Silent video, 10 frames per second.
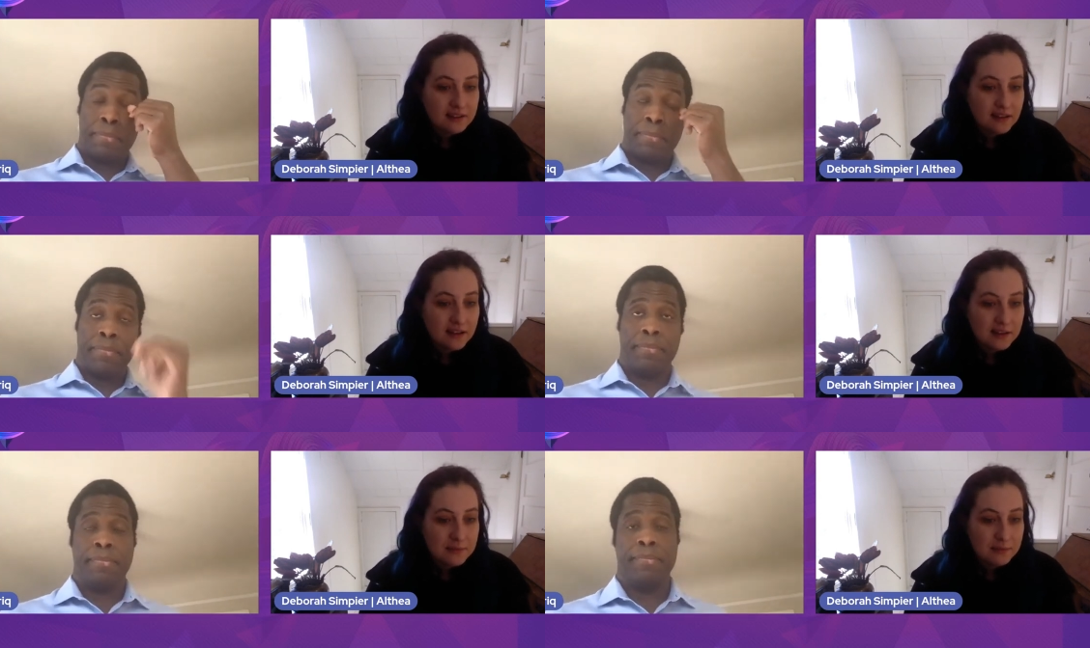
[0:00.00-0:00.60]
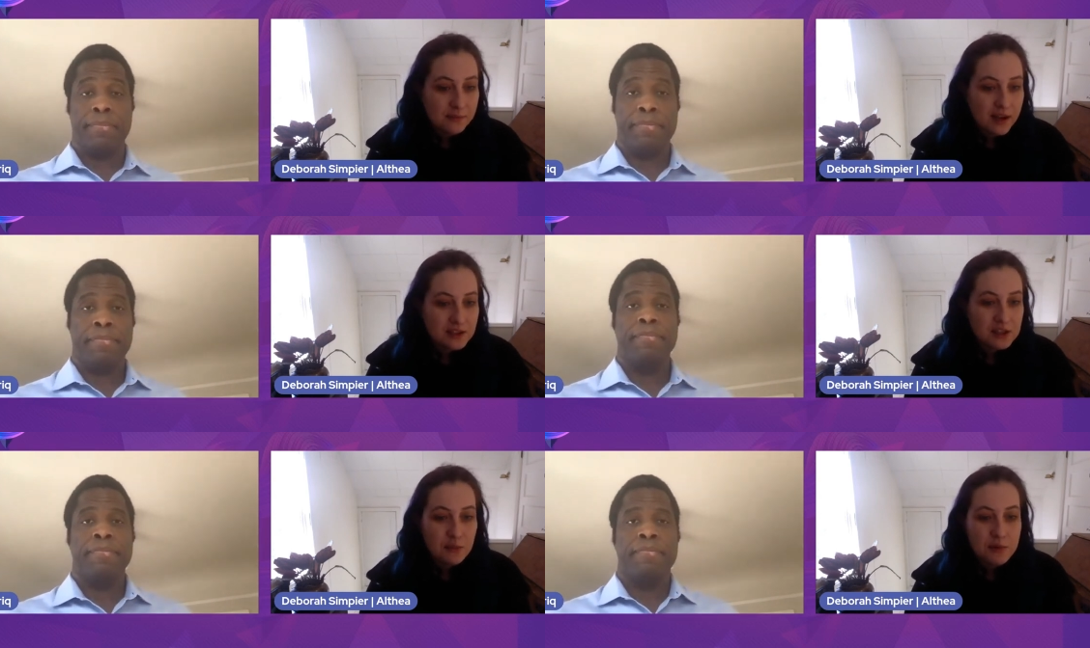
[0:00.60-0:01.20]
Speaker 1: Um, and
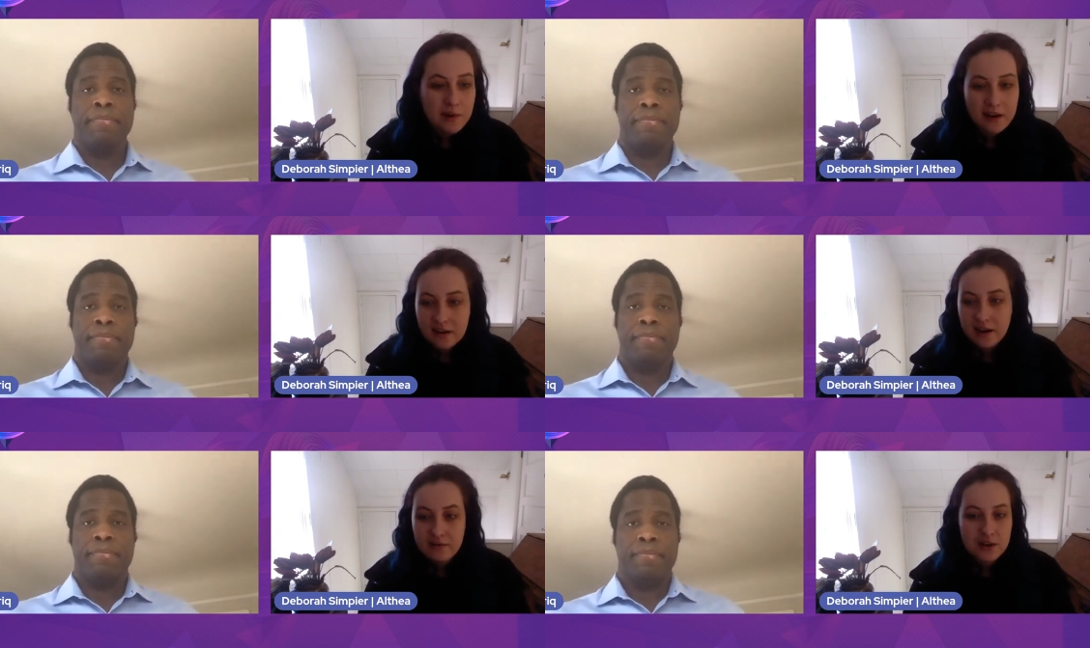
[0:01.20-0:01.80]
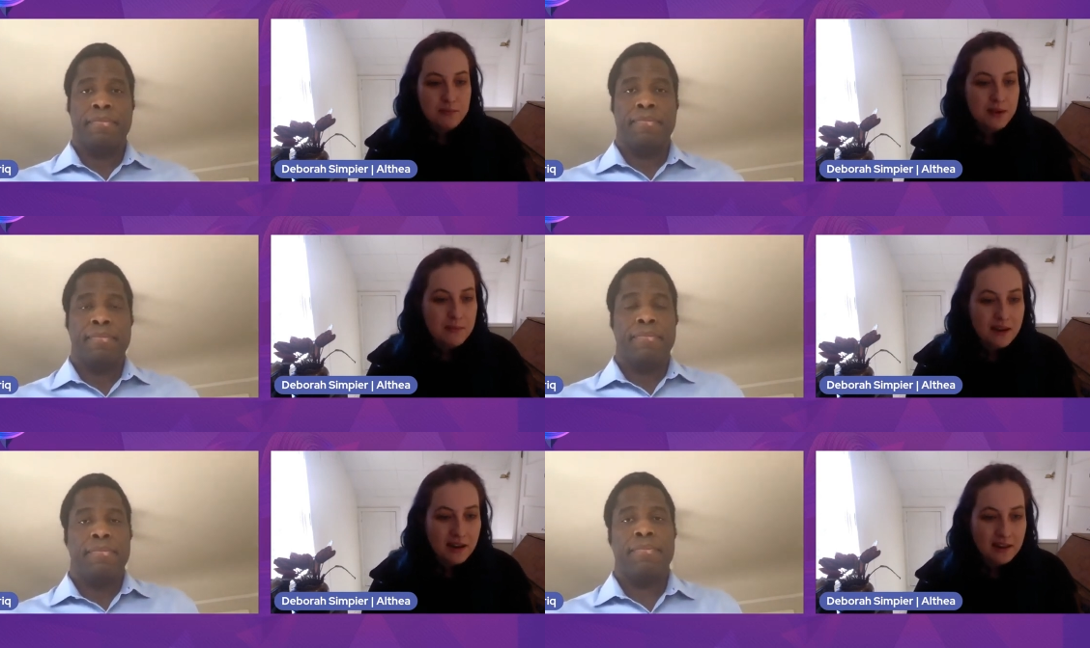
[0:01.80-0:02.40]
so we made a kind of a
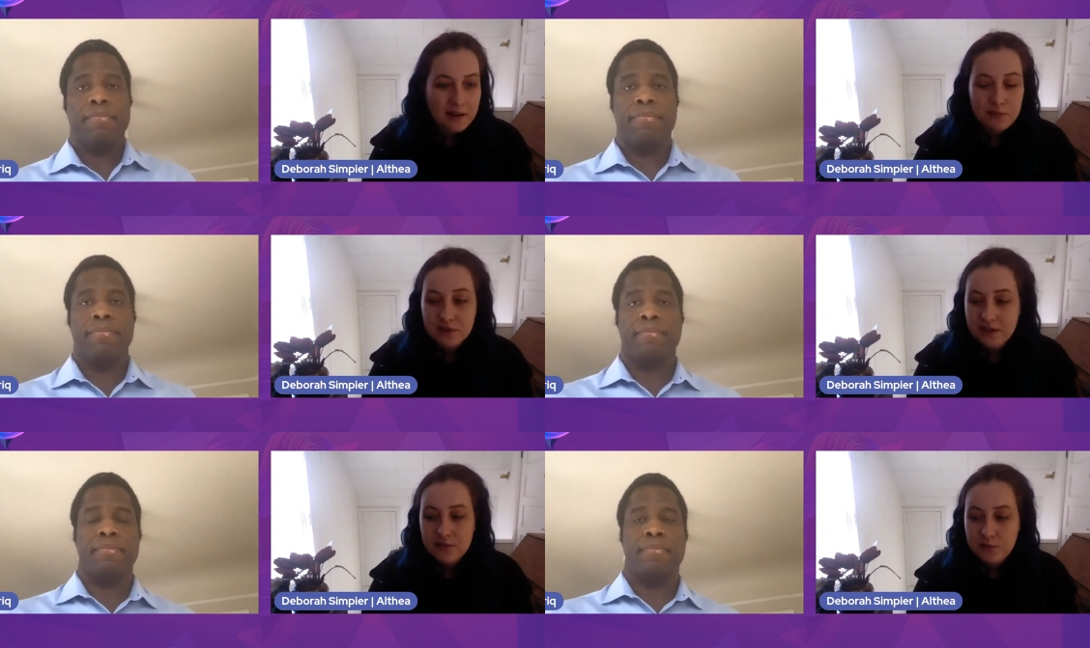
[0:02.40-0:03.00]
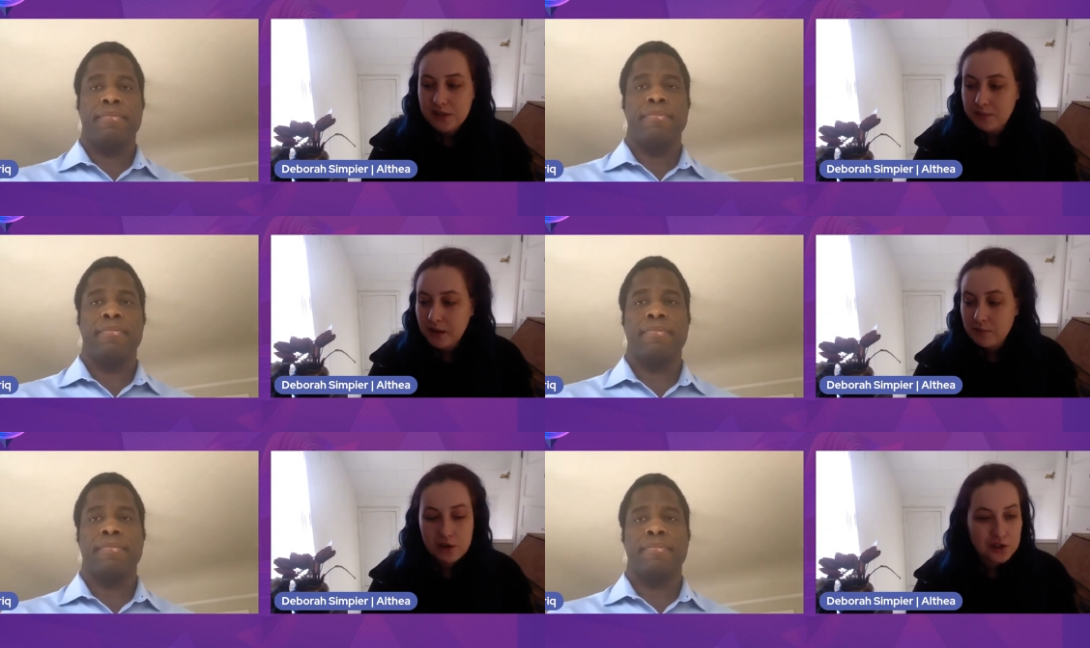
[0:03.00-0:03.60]
commitment. I, I believe it was
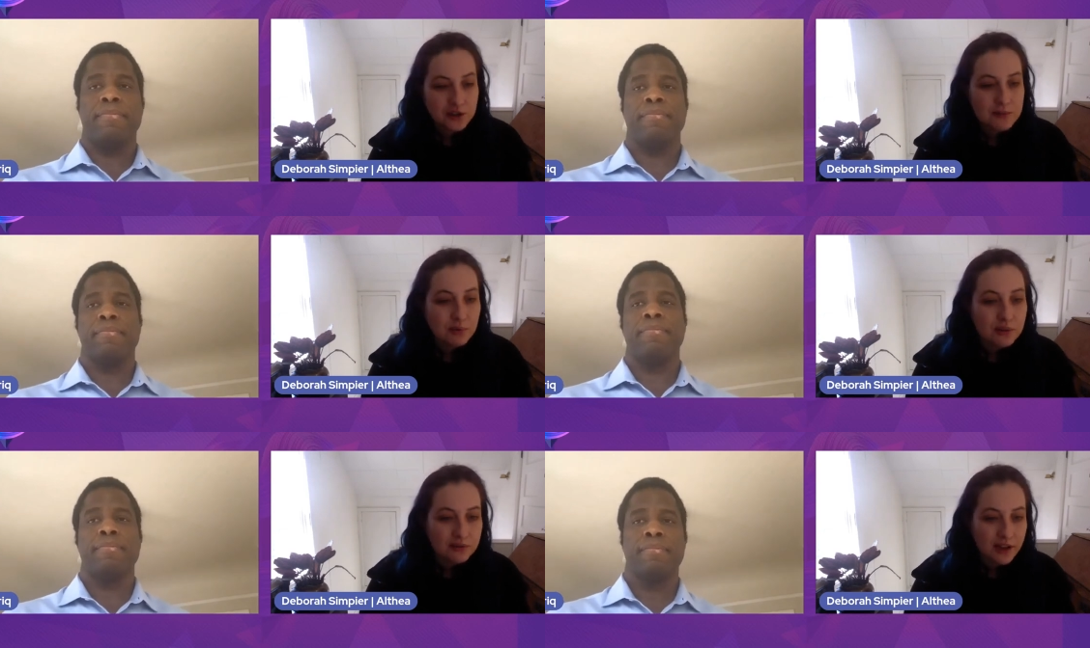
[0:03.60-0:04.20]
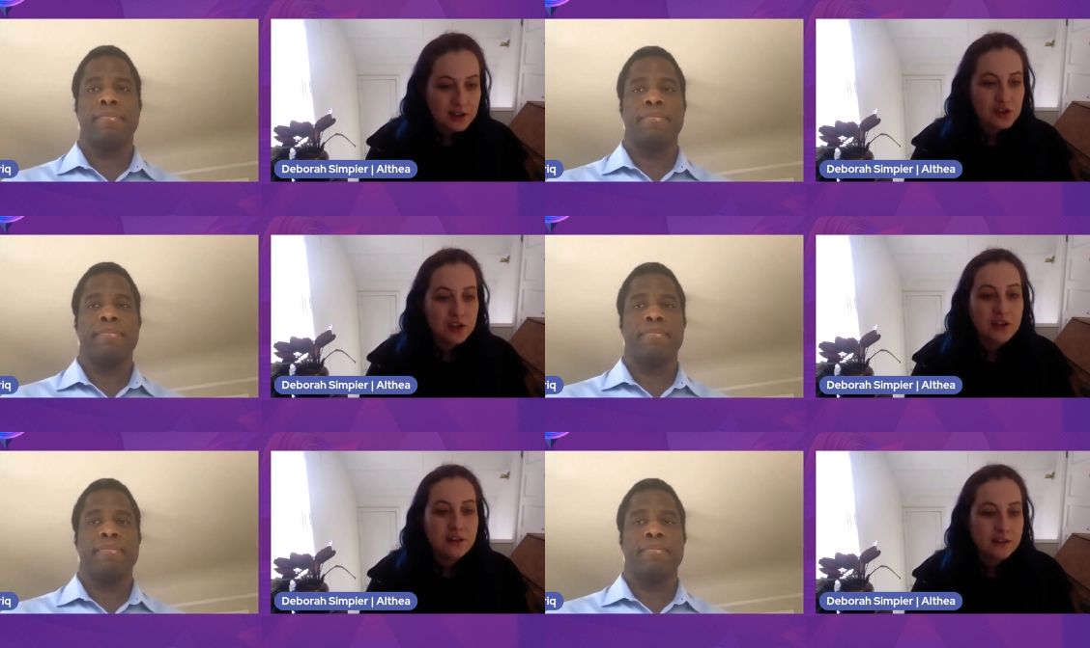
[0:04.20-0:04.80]
about March or April of last
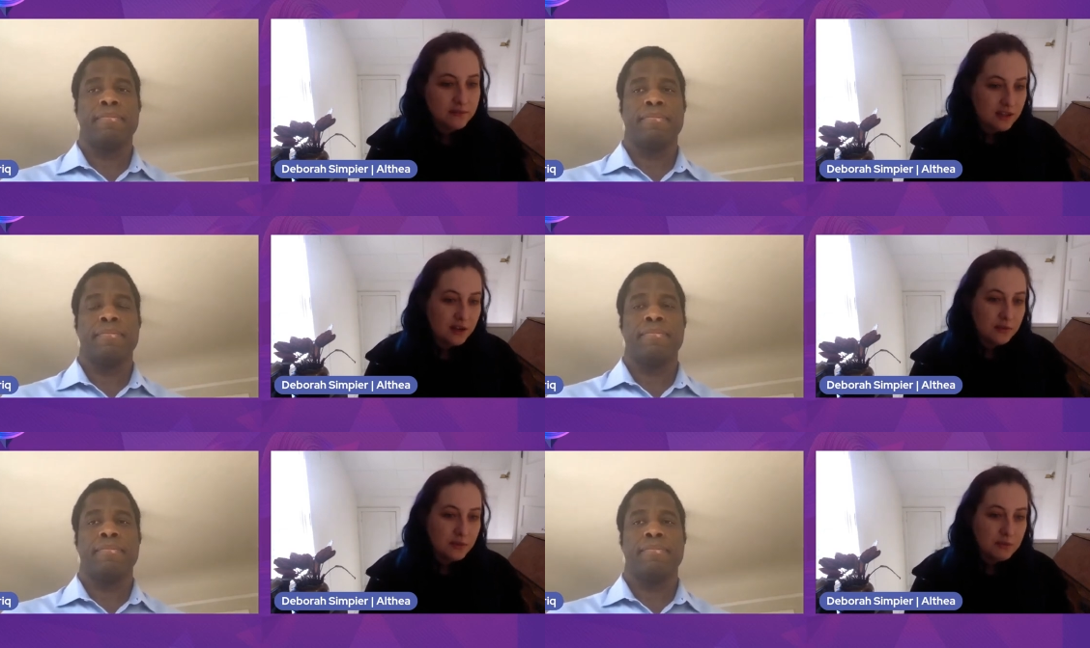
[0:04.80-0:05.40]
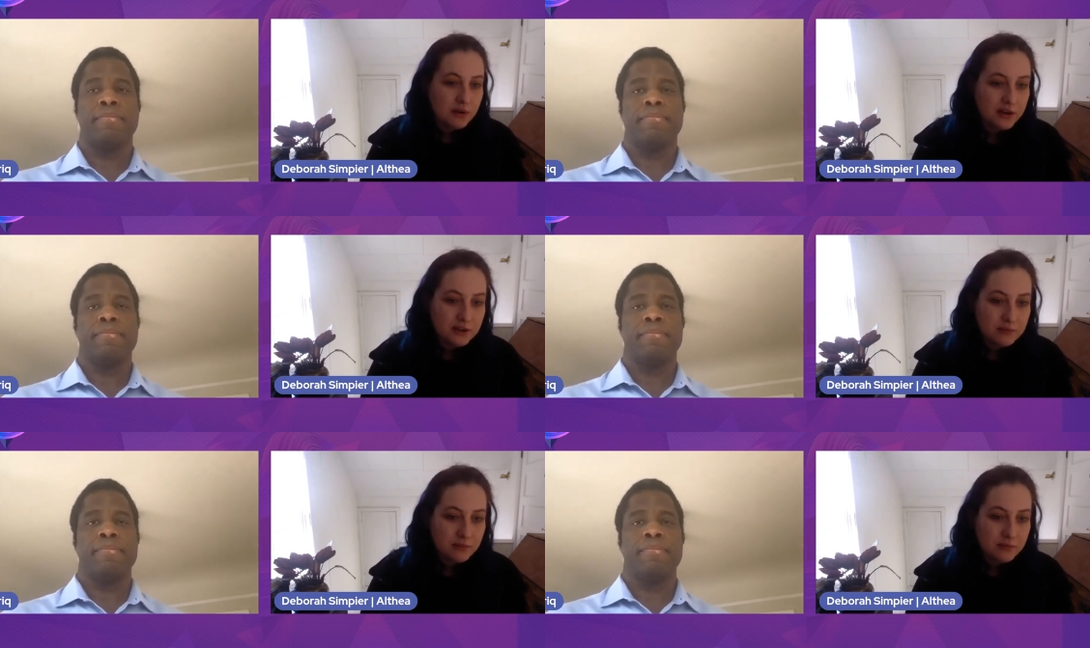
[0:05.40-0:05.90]
year that, you know, we were going to